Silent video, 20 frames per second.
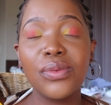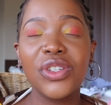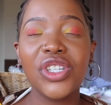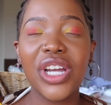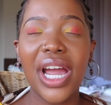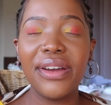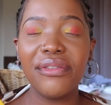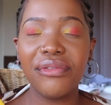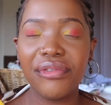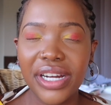which
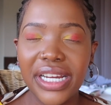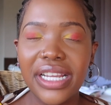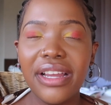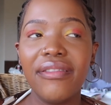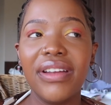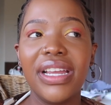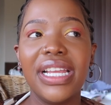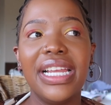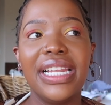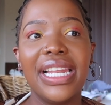I
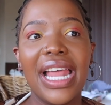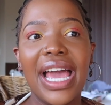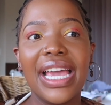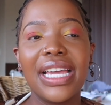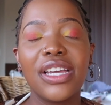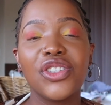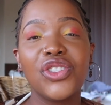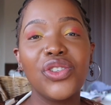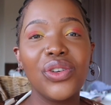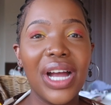really
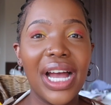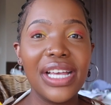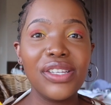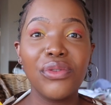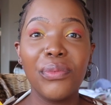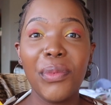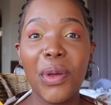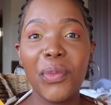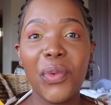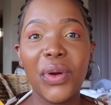like, because you guys
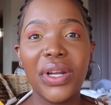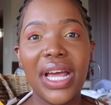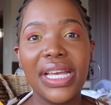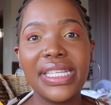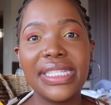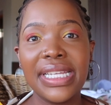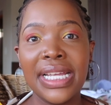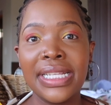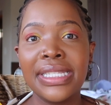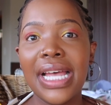remember when I
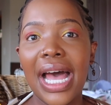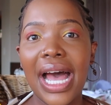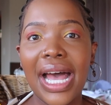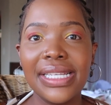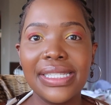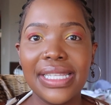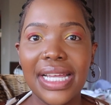said ties